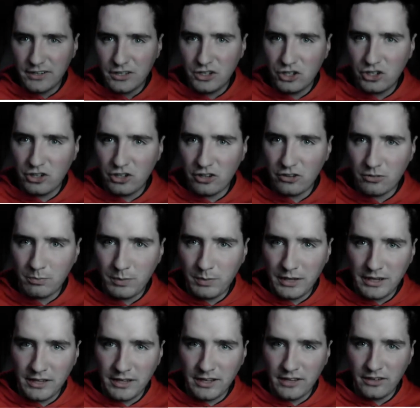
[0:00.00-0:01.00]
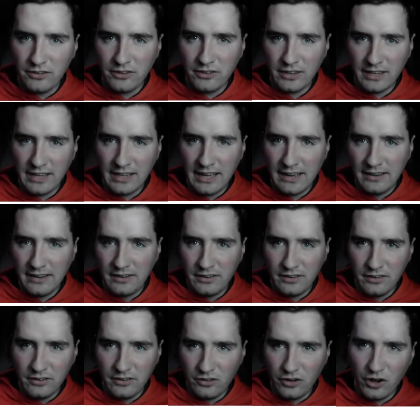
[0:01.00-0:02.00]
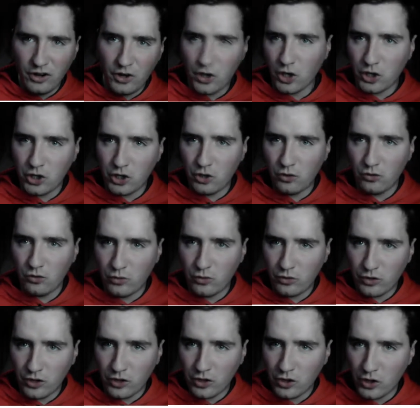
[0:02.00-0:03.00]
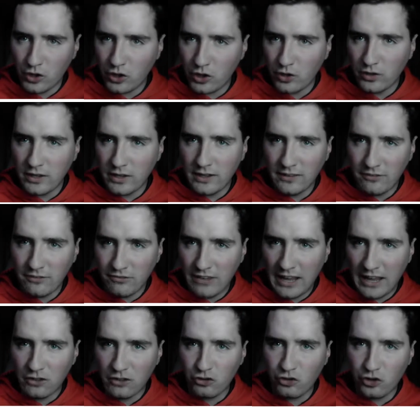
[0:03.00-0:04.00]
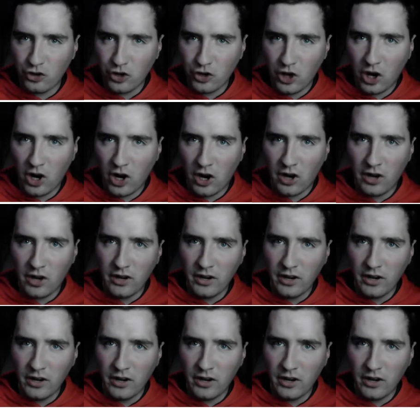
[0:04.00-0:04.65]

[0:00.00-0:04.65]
Just because, again, Erik Jones was clearly the faster car.